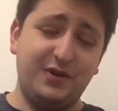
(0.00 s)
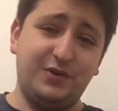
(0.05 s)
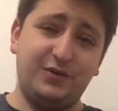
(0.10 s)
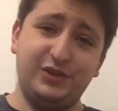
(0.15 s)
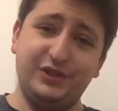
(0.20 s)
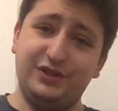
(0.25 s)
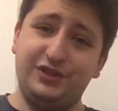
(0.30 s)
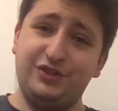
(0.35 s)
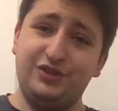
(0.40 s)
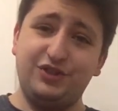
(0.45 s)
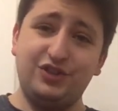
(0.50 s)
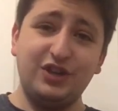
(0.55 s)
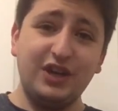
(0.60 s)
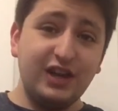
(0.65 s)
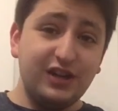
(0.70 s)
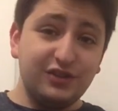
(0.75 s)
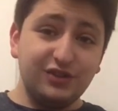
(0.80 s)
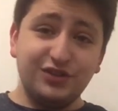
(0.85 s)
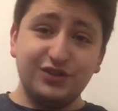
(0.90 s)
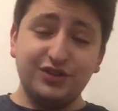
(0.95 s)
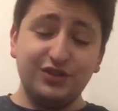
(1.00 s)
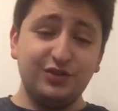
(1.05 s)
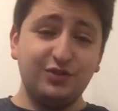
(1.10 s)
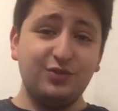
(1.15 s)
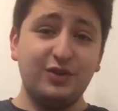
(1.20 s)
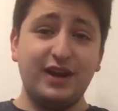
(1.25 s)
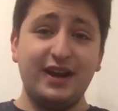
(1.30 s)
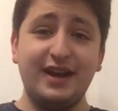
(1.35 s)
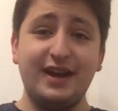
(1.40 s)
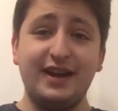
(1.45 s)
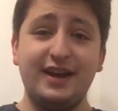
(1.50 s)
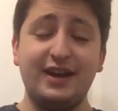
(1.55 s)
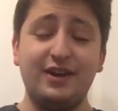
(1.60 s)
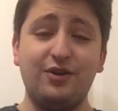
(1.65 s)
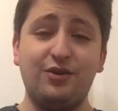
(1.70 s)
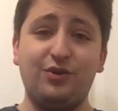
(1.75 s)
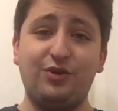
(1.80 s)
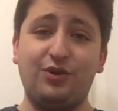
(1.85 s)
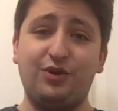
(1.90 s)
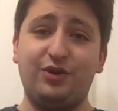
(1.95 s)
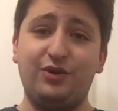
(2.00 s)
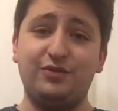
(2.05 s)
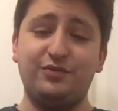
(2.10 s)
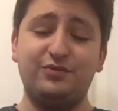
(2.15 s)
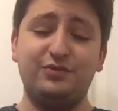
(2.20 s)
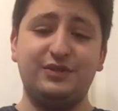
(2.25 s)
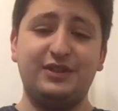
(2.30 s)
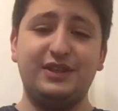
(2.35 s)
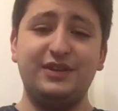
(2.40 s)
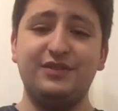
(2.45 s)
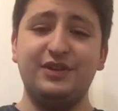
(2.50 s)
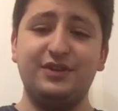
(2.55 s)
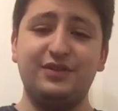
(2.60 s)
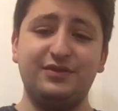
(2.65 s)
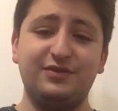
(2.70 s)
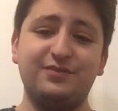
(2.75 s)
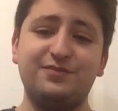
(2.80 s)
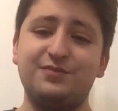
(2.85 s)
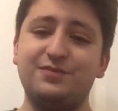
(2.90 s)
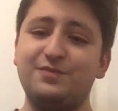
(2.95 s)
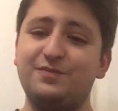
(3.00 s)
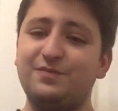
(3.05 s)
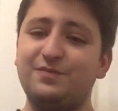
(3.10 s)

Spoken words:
was changed in a way or given